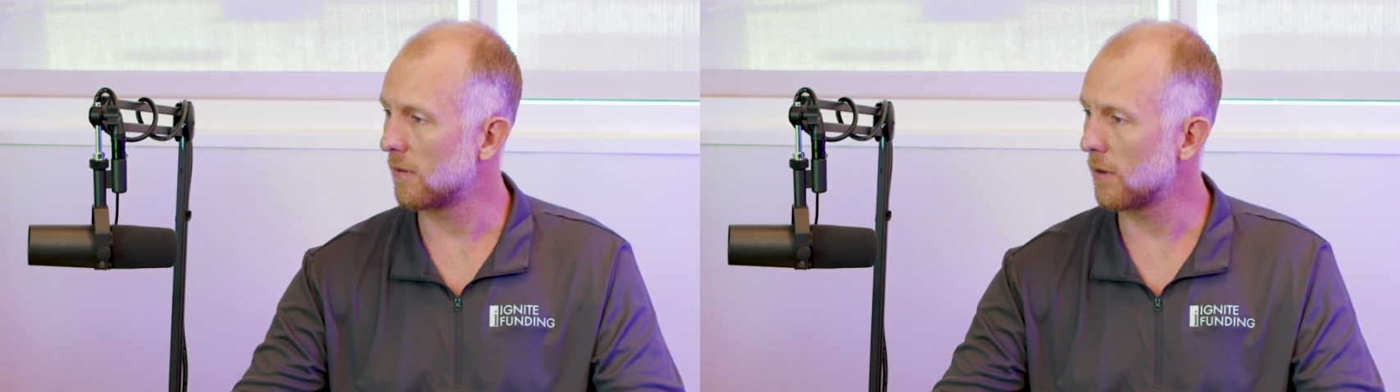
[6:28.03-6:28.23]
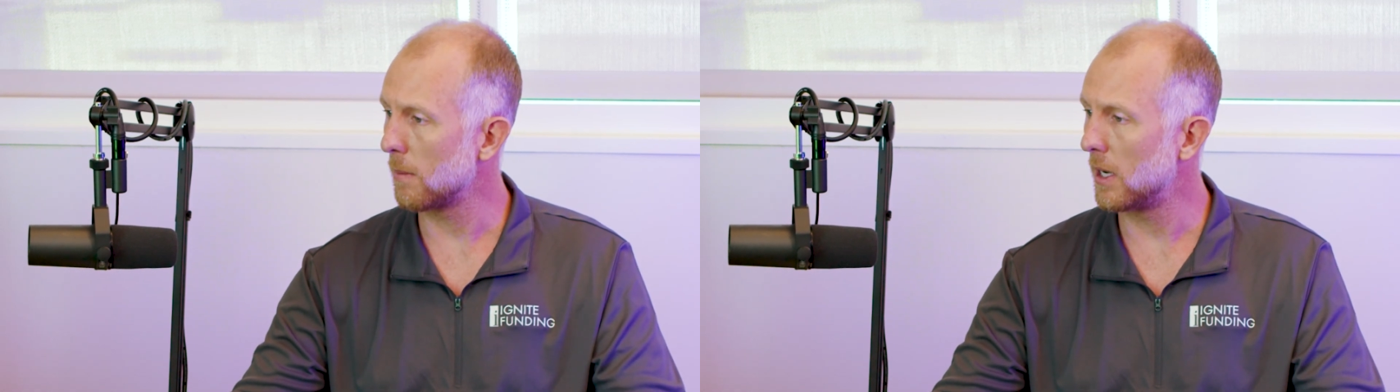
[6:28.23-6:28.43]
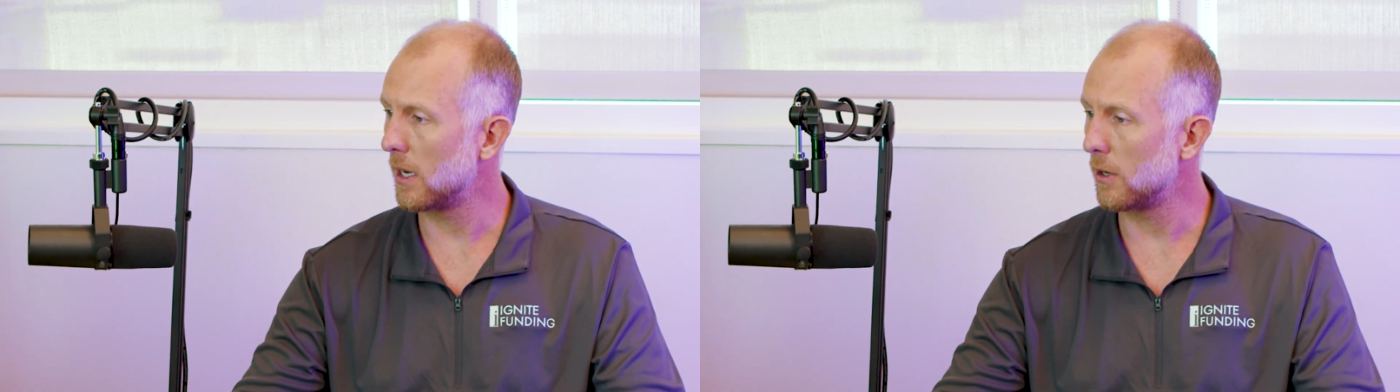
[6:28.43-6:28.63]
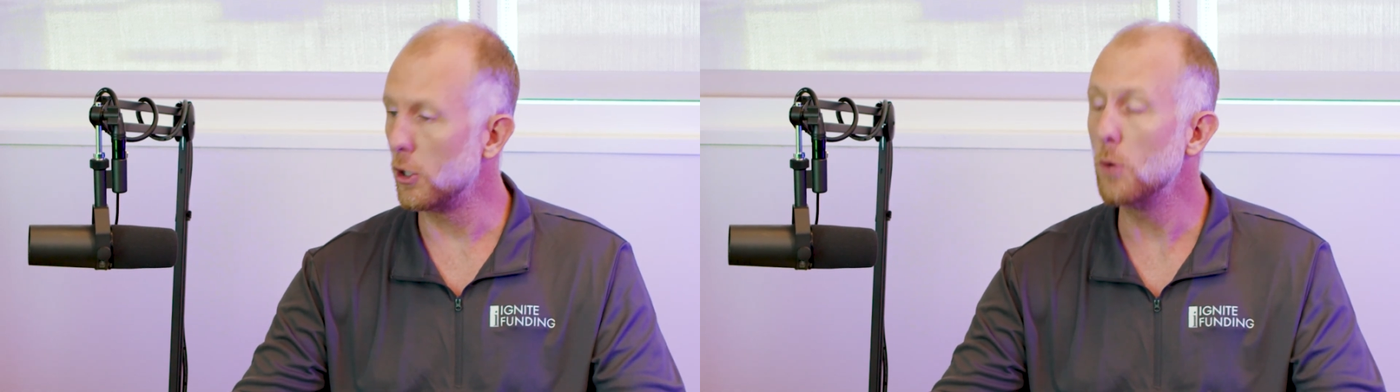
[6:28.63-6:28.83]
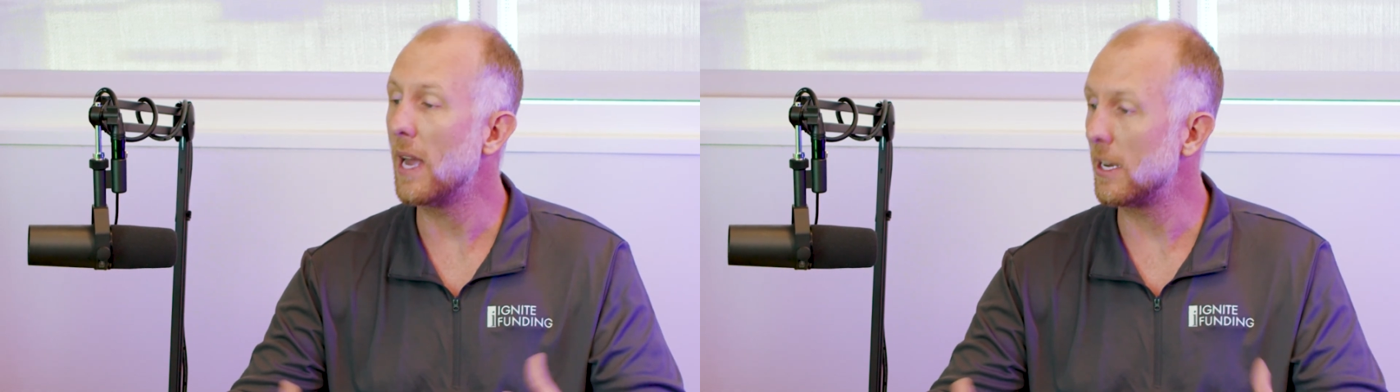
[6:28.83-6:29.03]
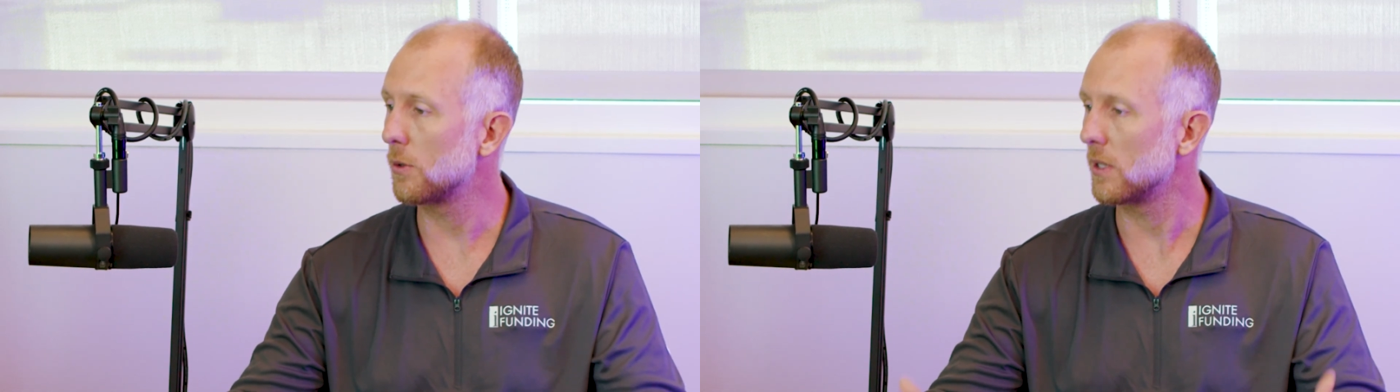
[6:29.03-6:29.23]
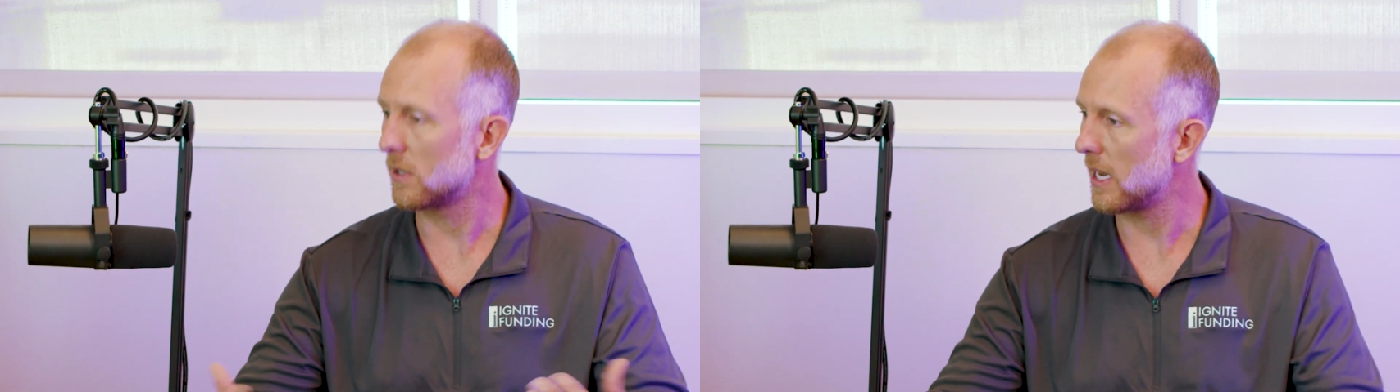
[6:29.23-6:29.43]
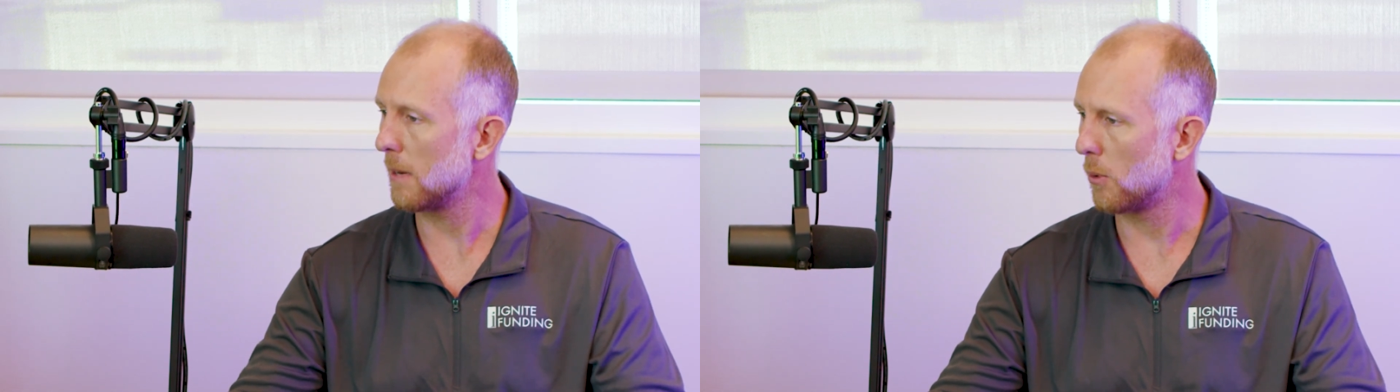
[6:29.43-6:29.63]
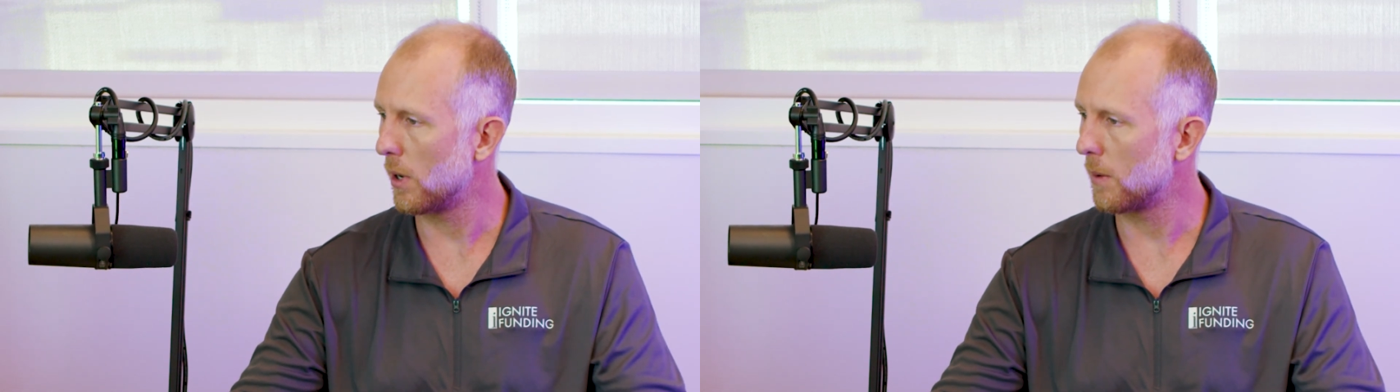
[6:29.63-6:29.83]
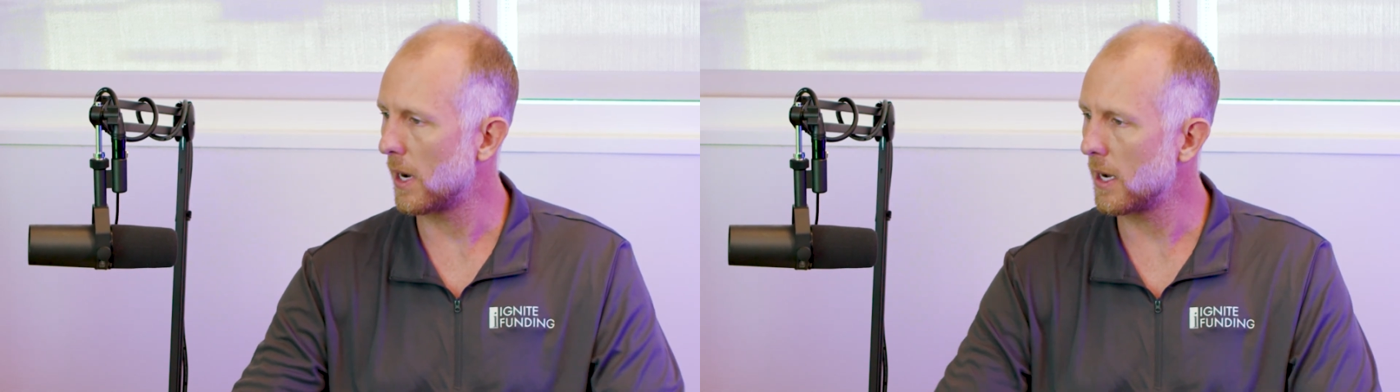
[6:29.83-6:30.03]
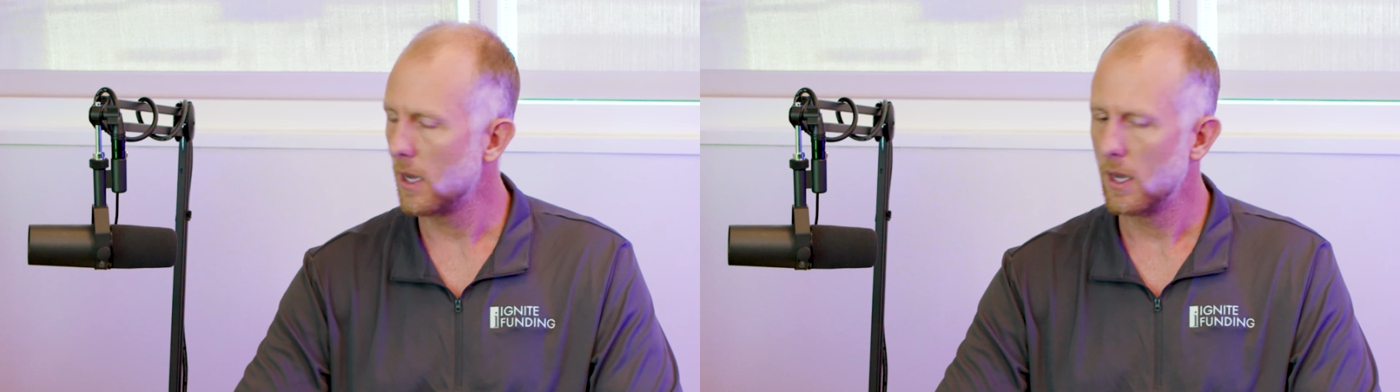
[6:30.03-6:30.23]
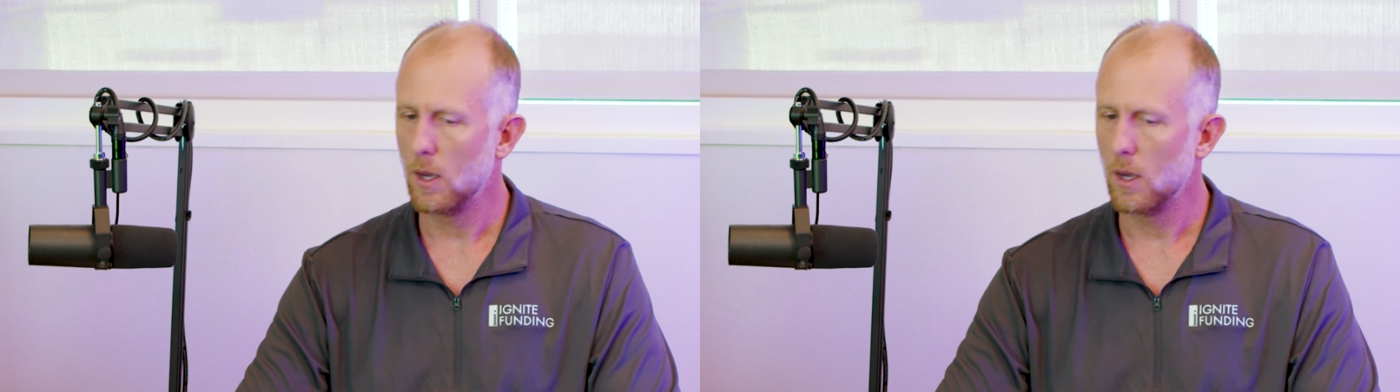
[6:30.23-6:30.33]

from a new entrant standpoint, right?